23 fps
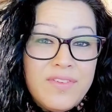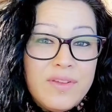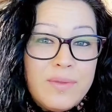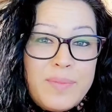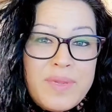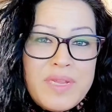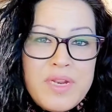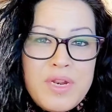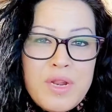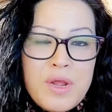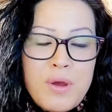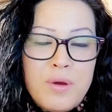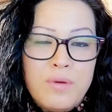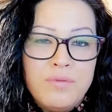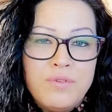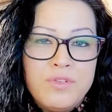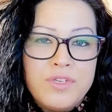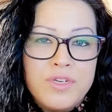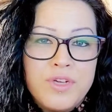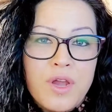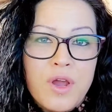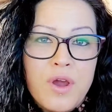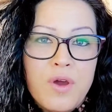been known
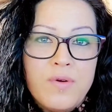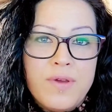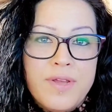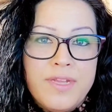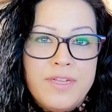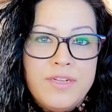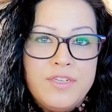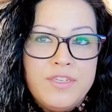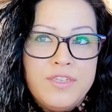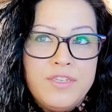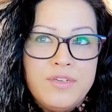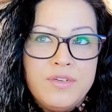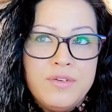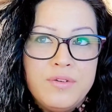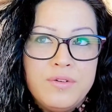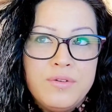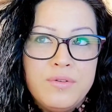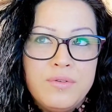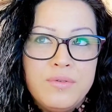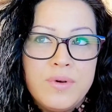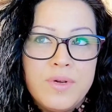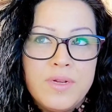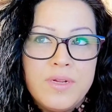to go
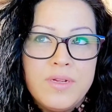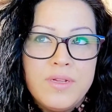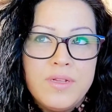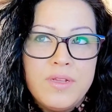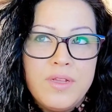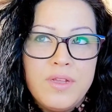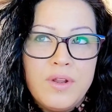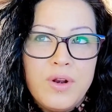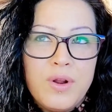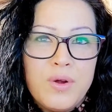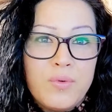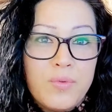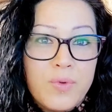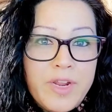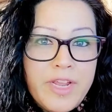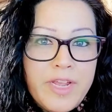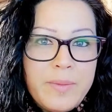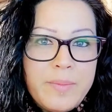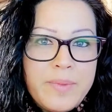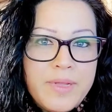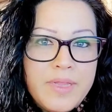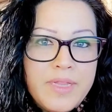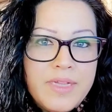into,
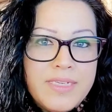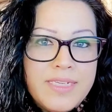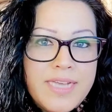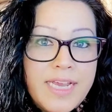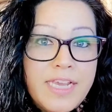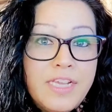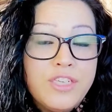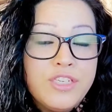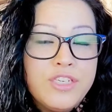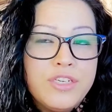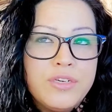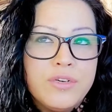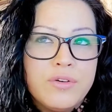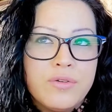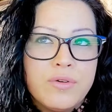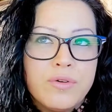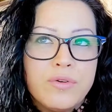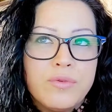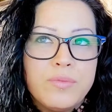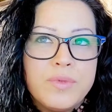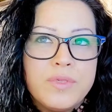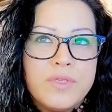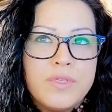rehabilitation
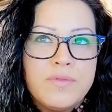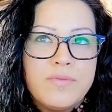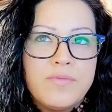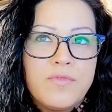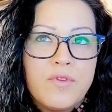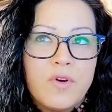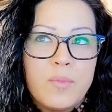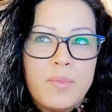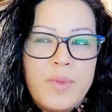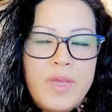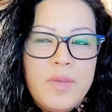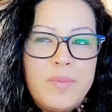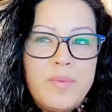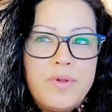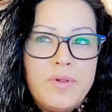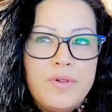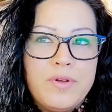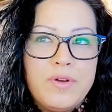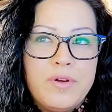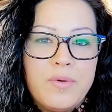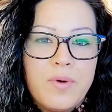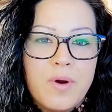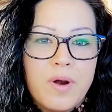groups for people
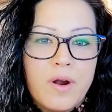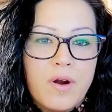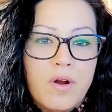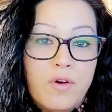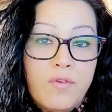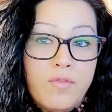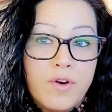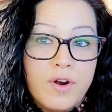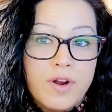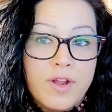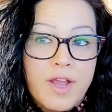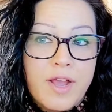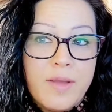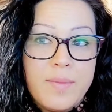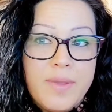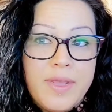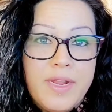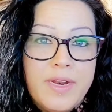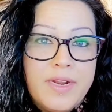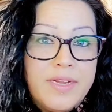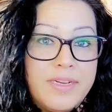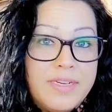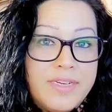who are
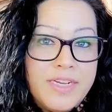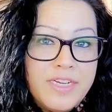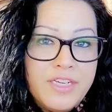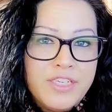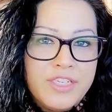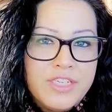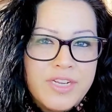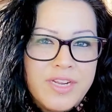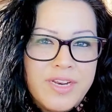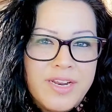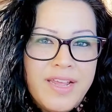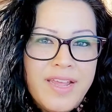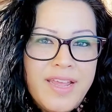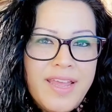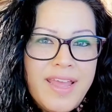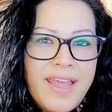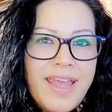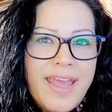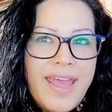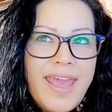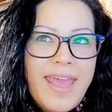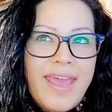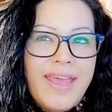overcoming addiction.
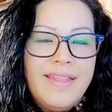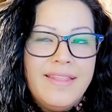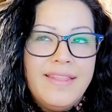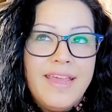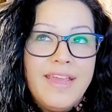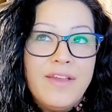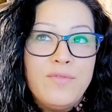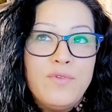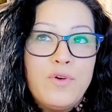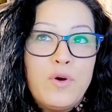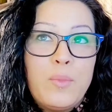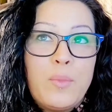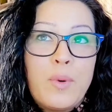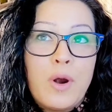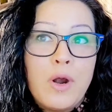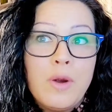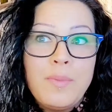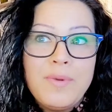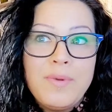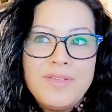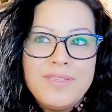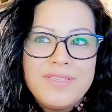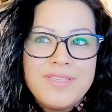And they will
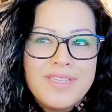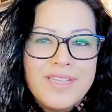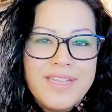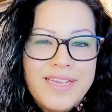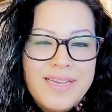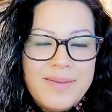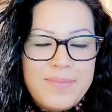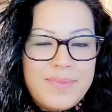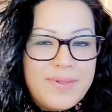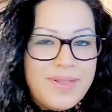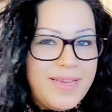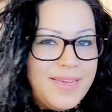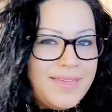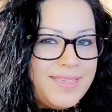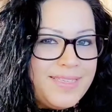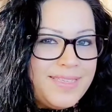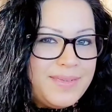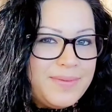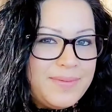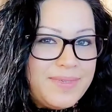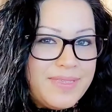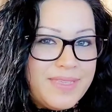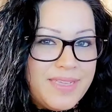purposely place
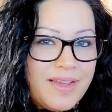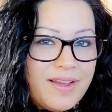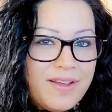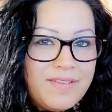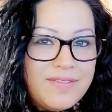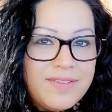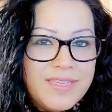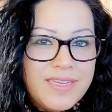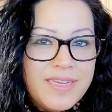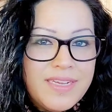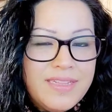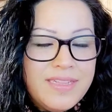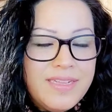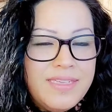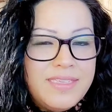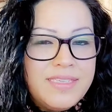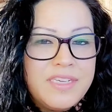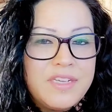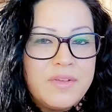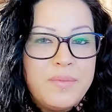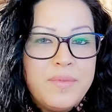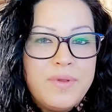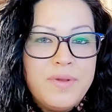themselves in these
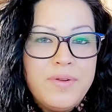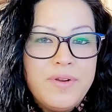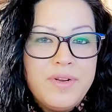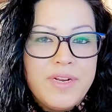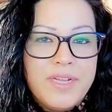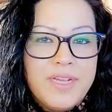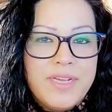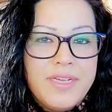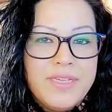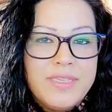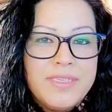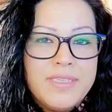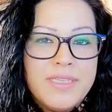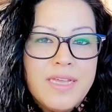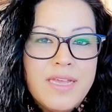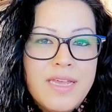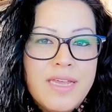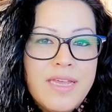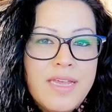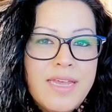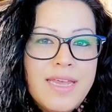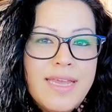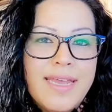communities
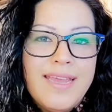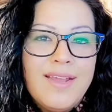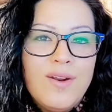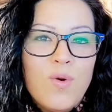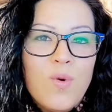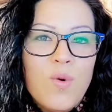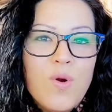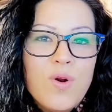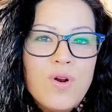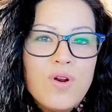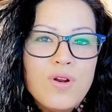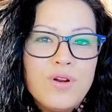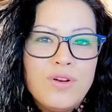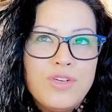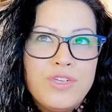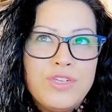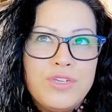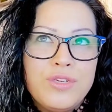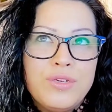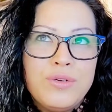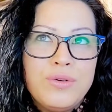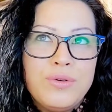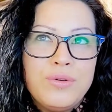in order
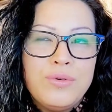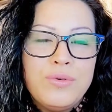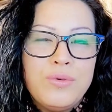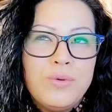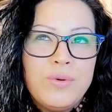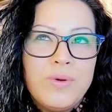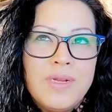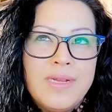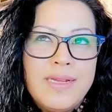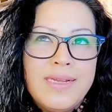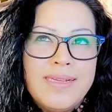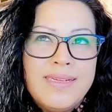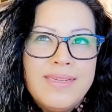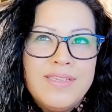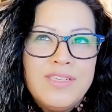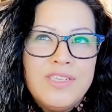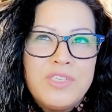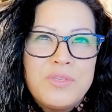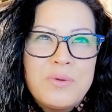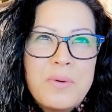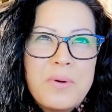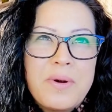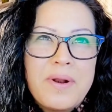to
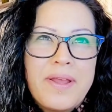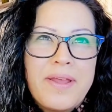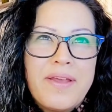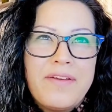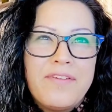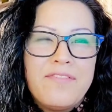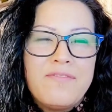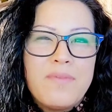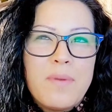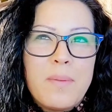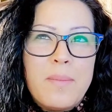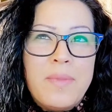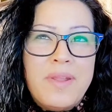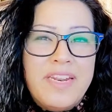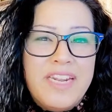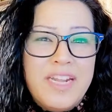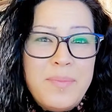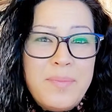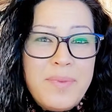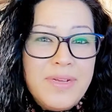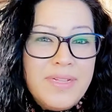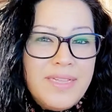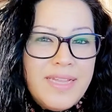sort of
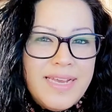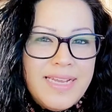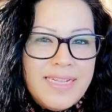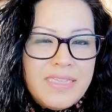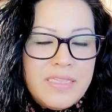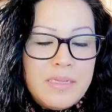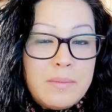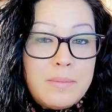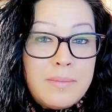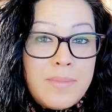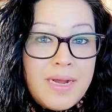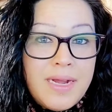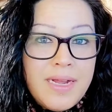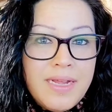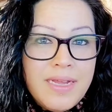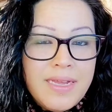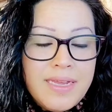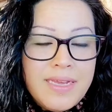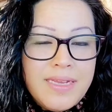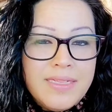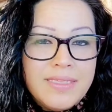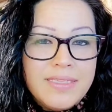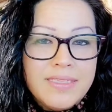manipulate the
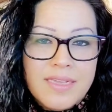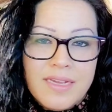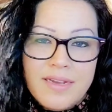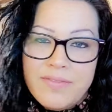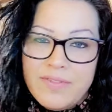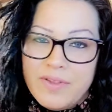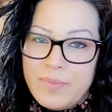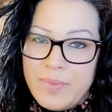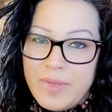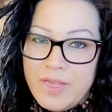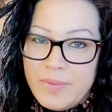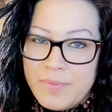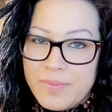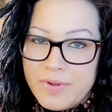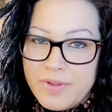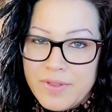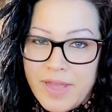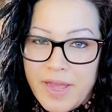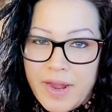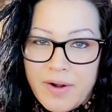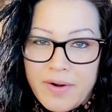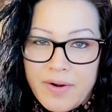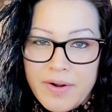minds of the people
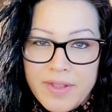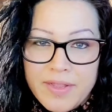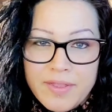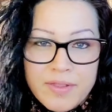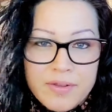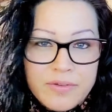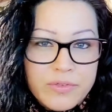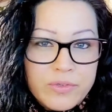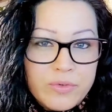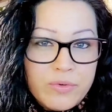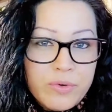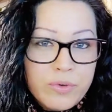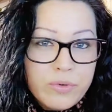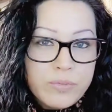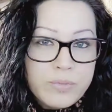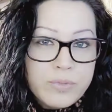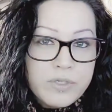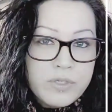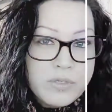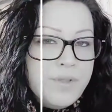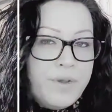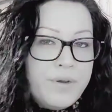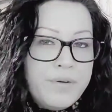that are in those
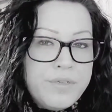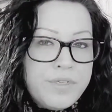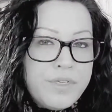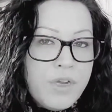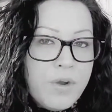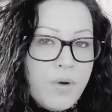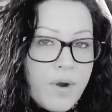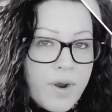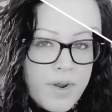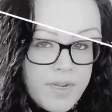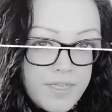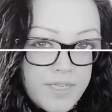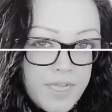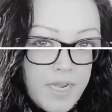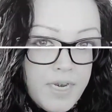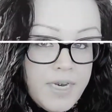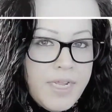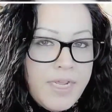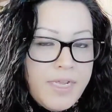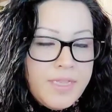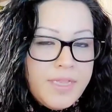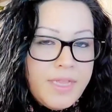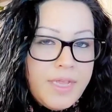groups. Those who are
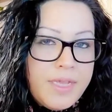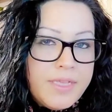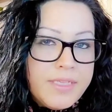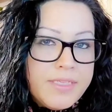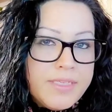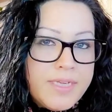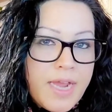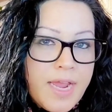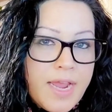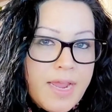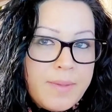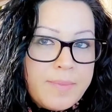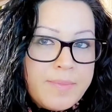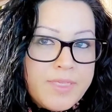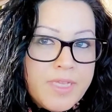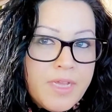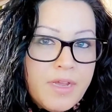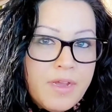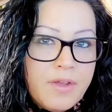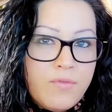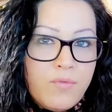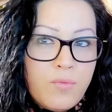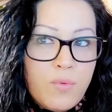attending these types
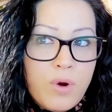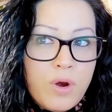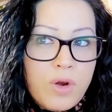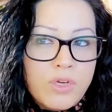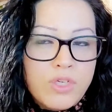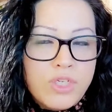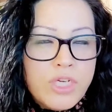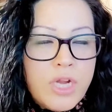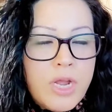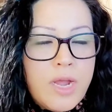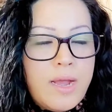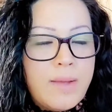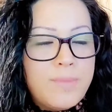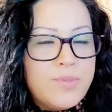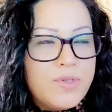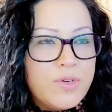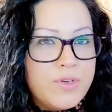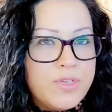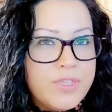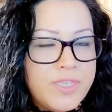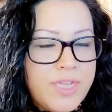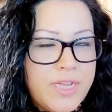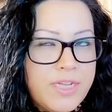of workshops
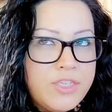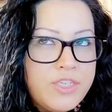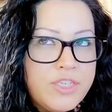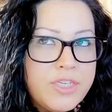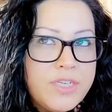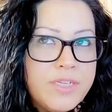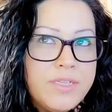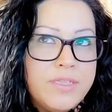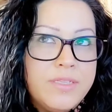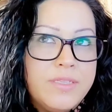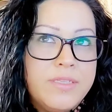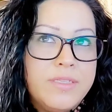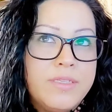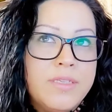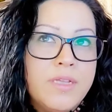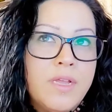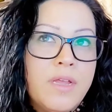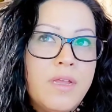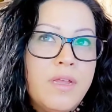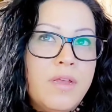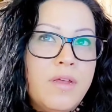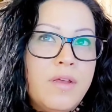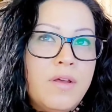or sessions
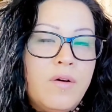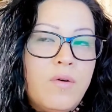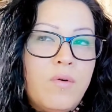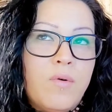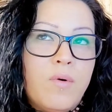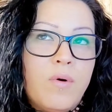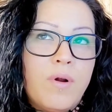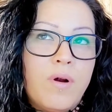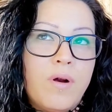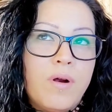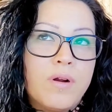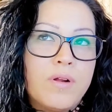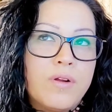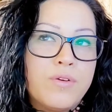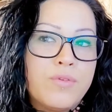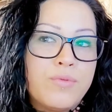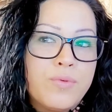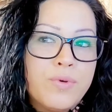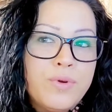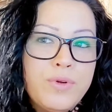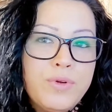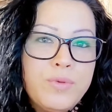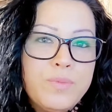or
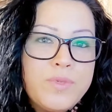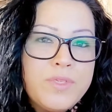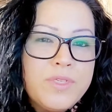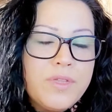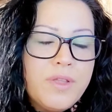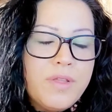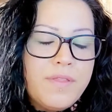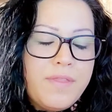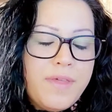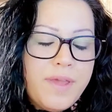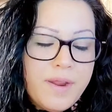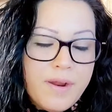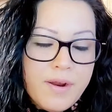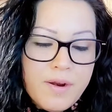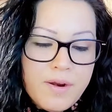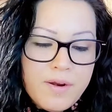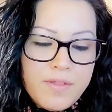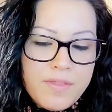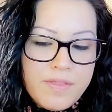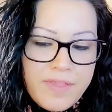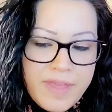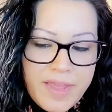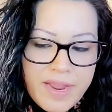groups, they're
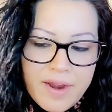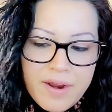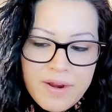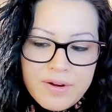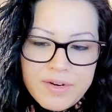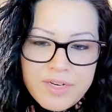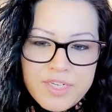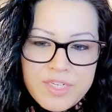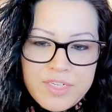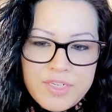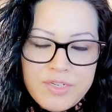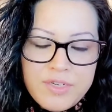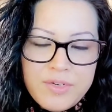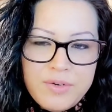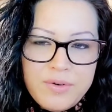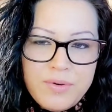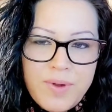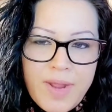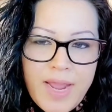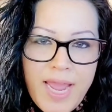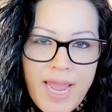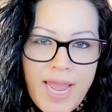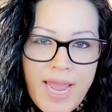there to
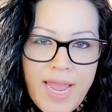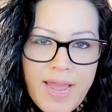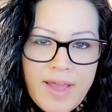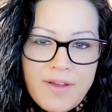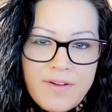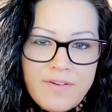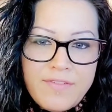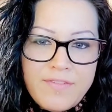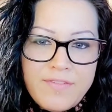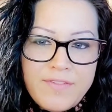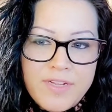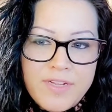have